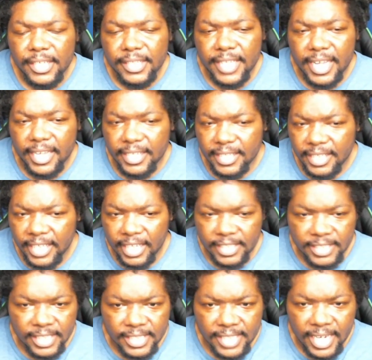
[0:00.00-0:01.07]
that he likes
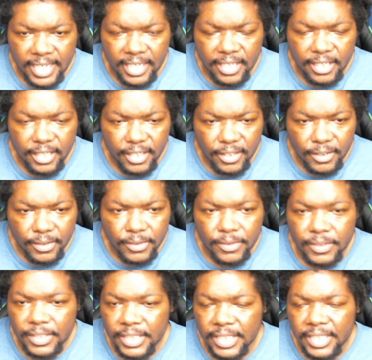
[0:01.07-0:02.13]
designing
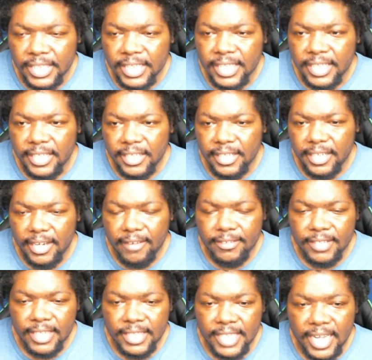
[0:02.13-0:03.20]
clothes and
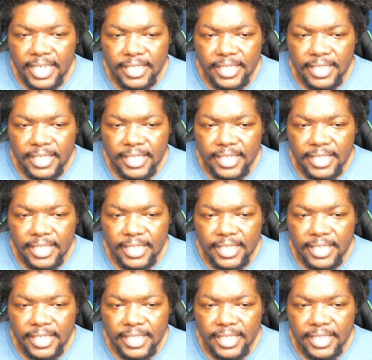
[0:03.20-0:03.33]
everything like that.